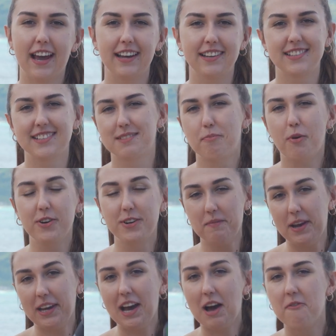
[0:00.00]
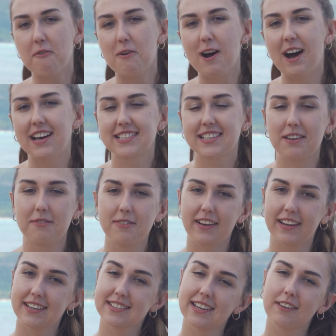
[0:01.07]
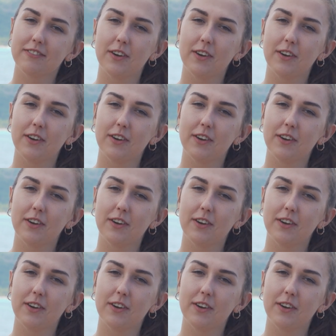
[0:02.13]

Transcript: I just pointed my camera, asked them if I could take